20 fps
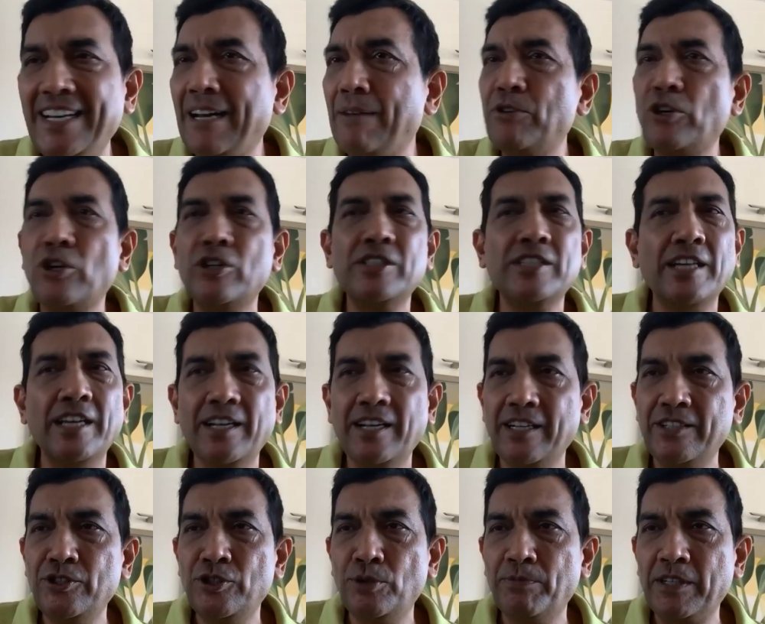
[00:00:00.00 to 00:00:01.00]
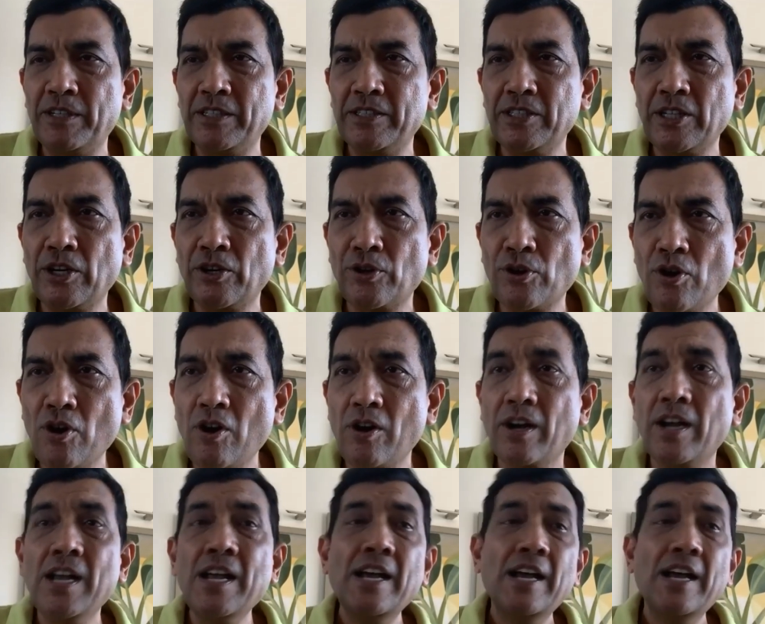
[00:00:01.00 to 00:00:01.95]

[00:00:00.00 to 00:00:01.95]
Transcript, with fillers: I'm not saying consumers are wrong.